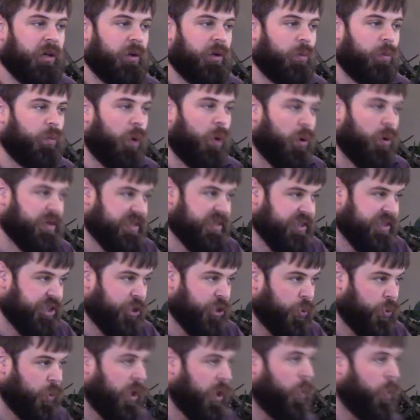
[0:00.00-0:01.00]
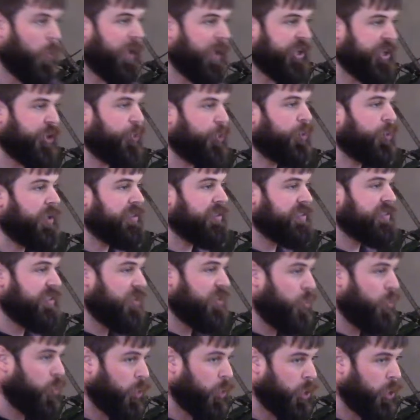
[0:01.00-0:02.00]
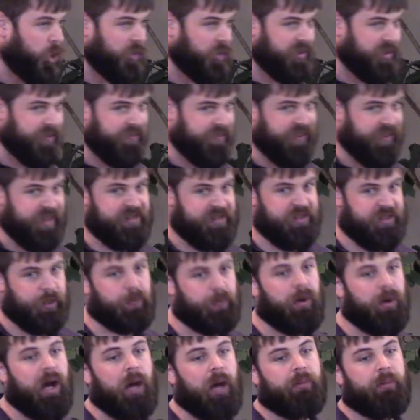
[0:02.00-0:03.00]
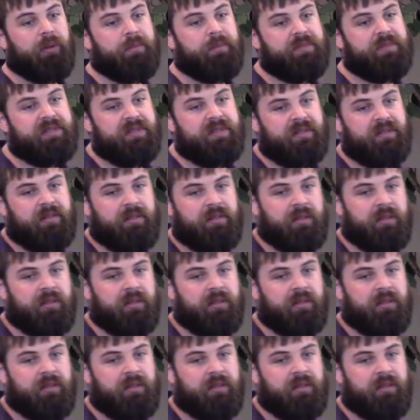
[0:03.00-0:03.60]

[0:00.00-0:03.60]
Woe to you when you run to the world to fix your problems.